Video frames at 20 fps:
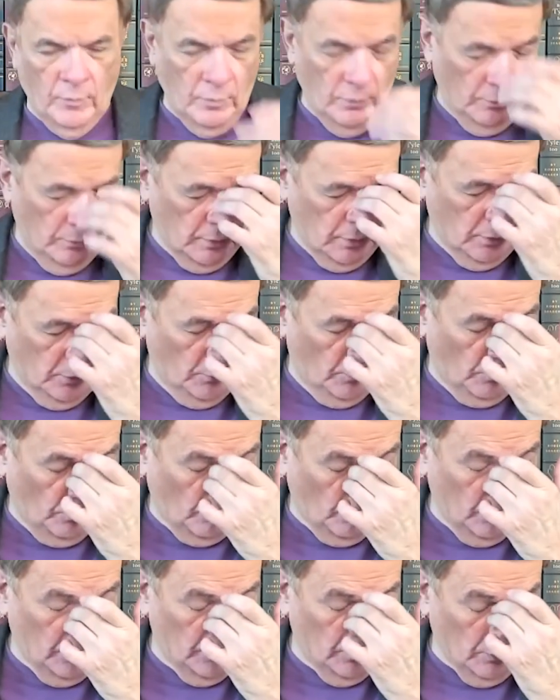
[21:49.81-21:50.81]
Who knows?
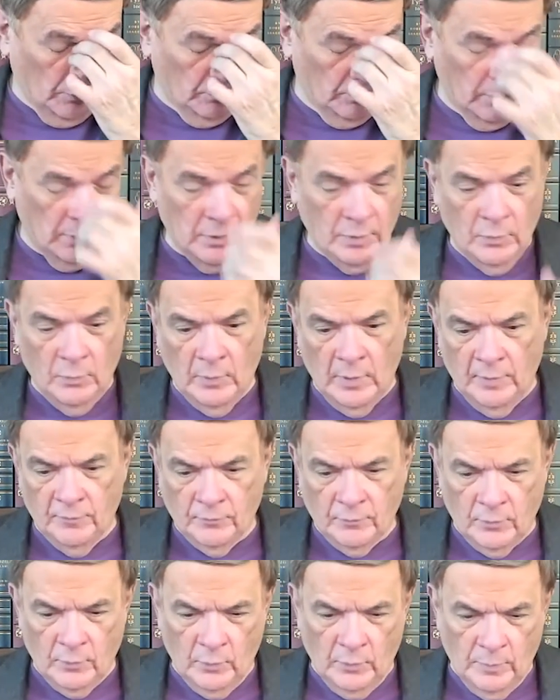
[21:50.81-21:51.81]
We don't know
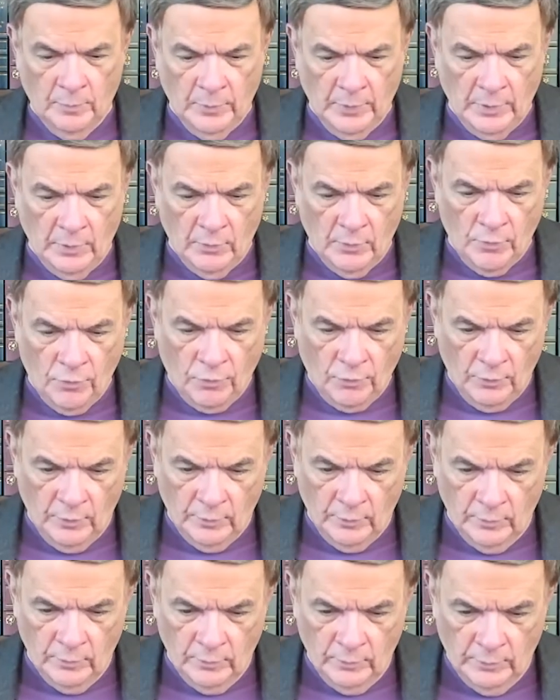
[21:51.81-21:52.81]
after we perish
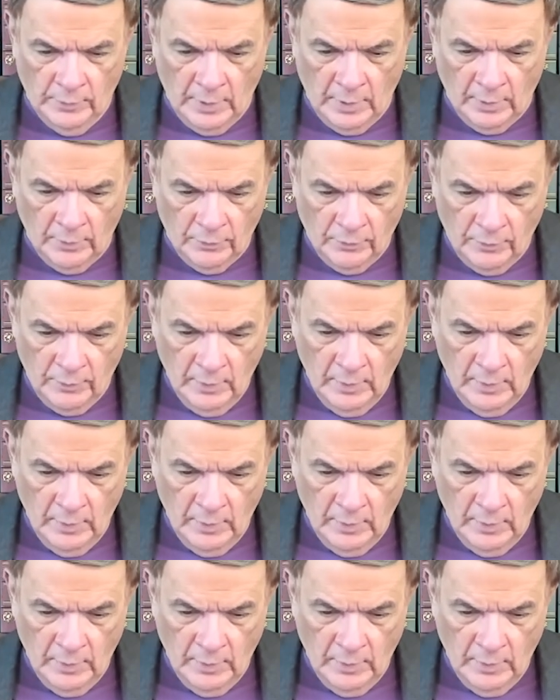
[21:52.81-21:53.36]
in death.